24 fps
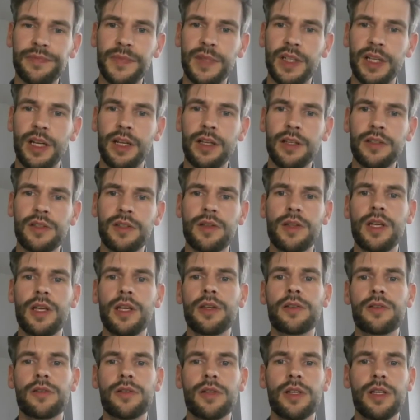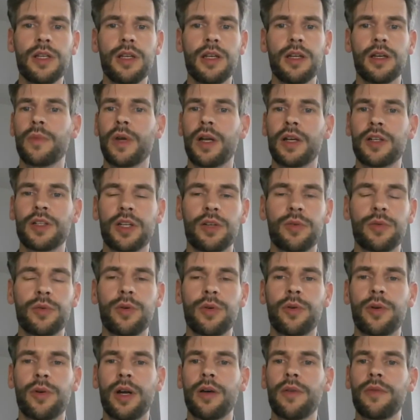And the industry actually grew
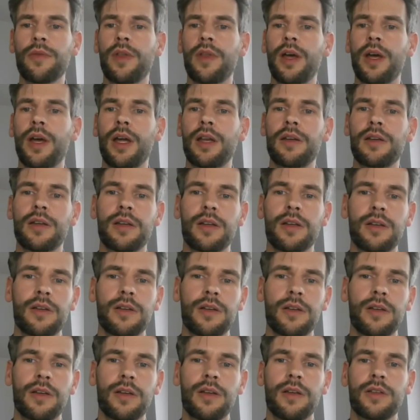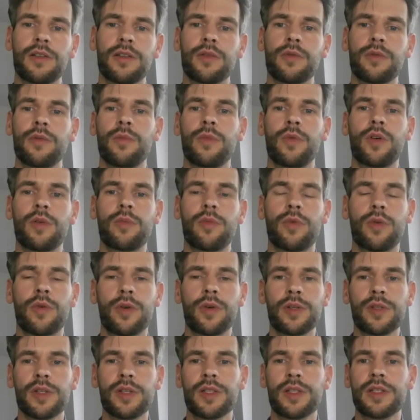around that, and so more and more
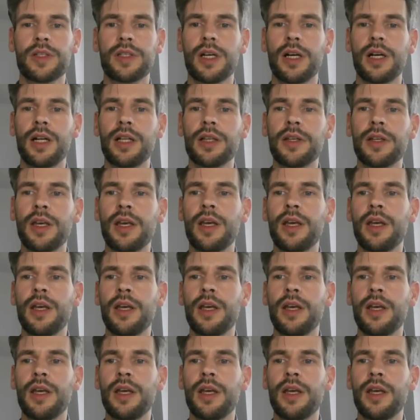was installed.